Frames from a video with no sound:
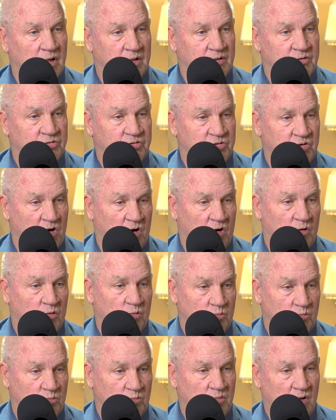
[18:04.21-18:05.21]
And
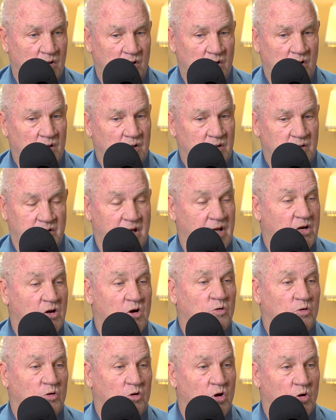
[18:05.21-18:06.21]
so they
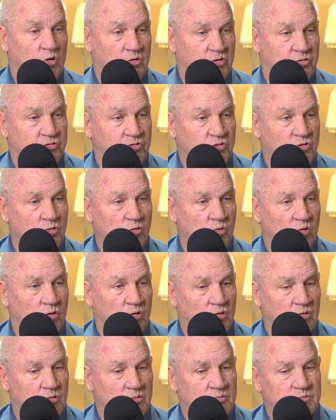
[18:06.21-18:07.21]
don't go to
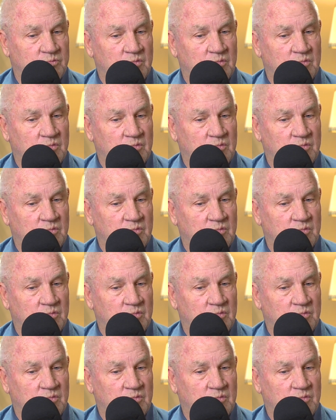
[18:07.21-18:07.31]
school.